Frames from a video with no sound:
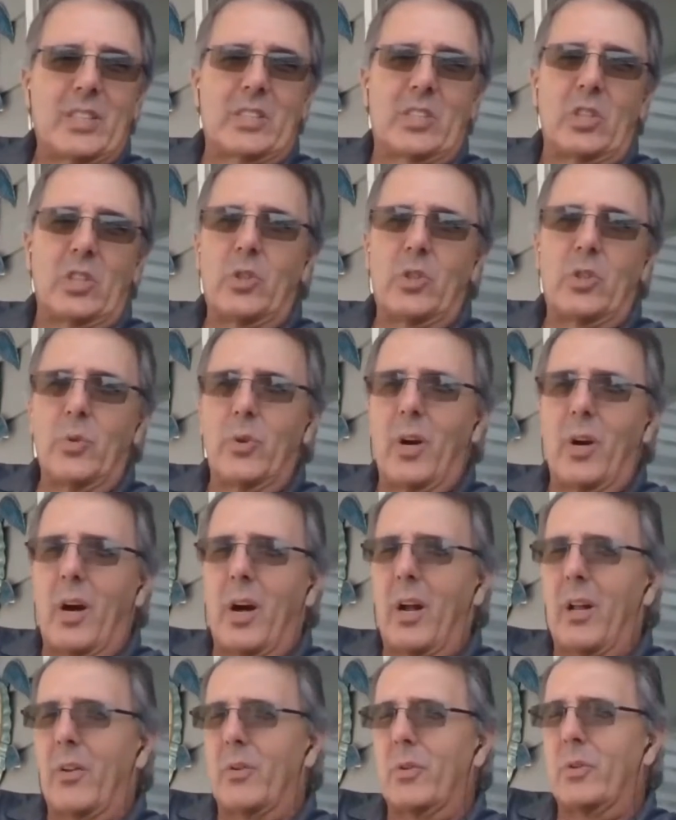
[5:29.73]
Is it
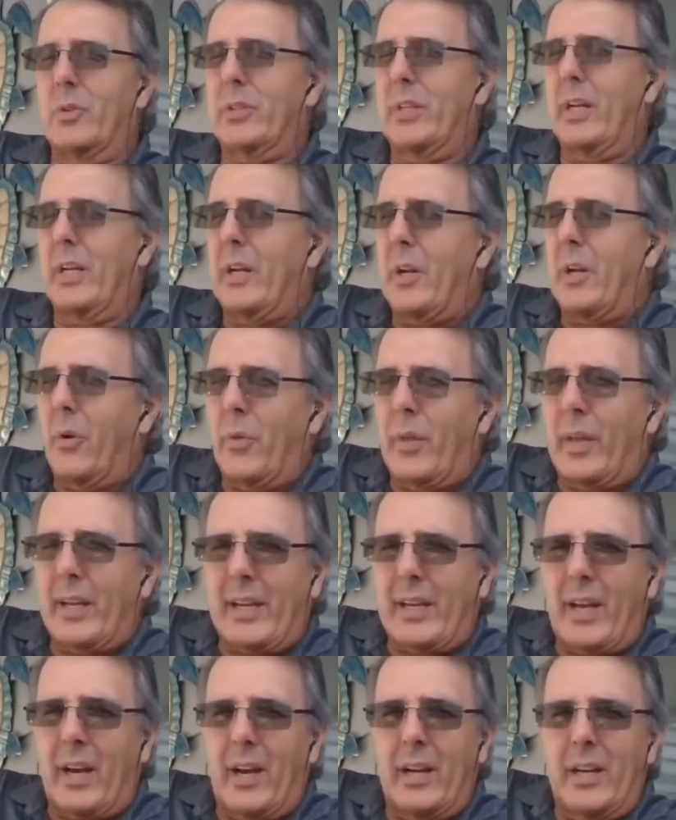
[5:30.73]
$2? And I know
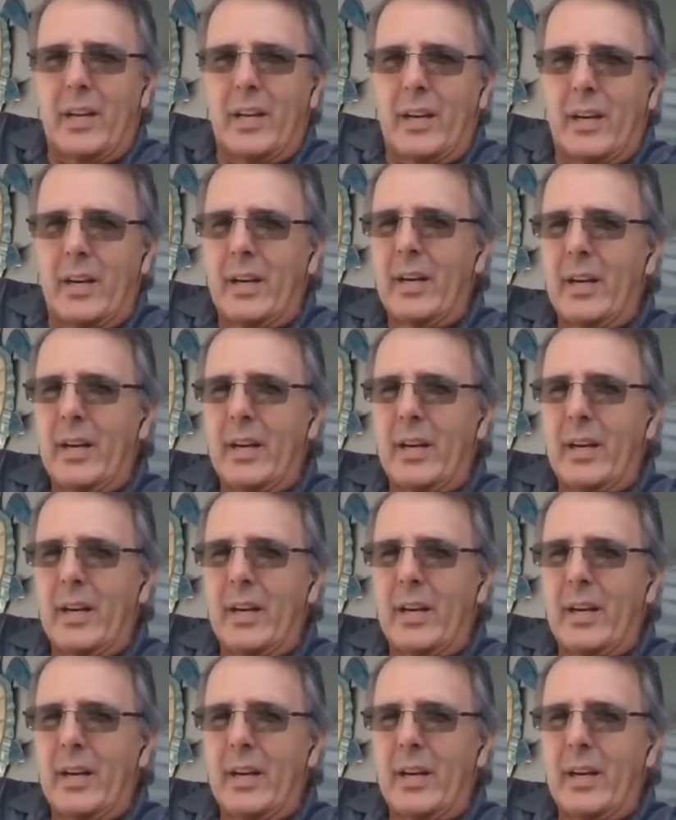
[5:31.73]
that kind of